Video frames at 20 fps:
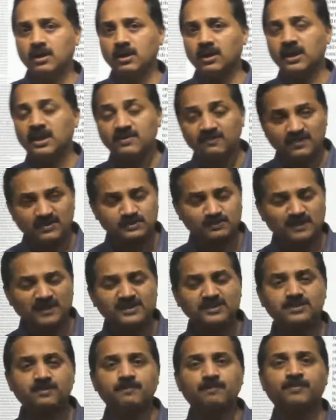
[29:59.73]

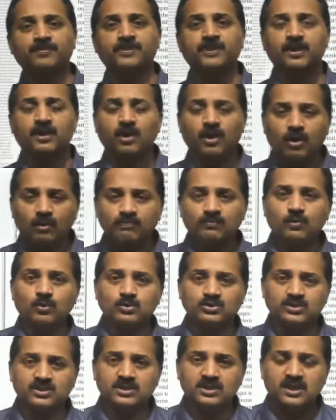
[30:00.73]
investment. Of course,